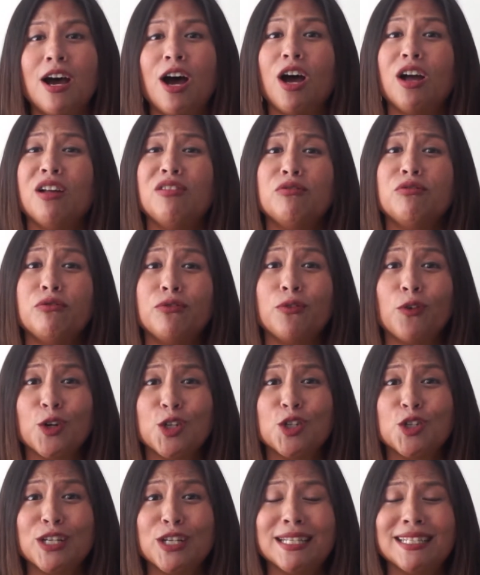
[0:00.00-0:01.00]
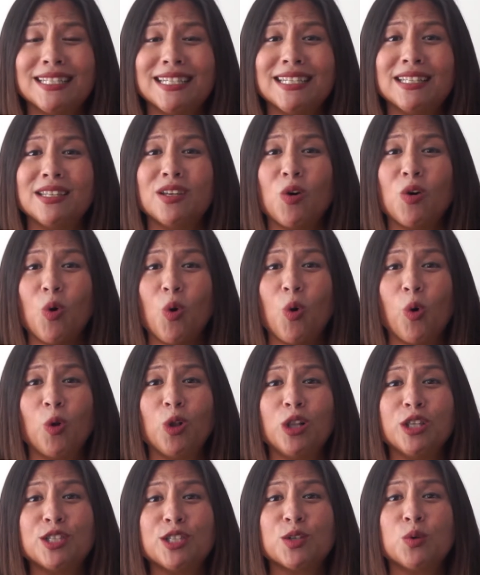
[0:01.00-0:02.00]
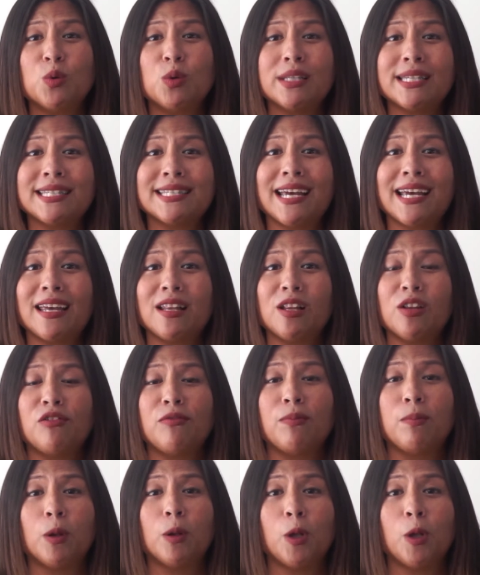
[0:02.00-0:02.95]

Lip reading: Unfortunately, the old school style of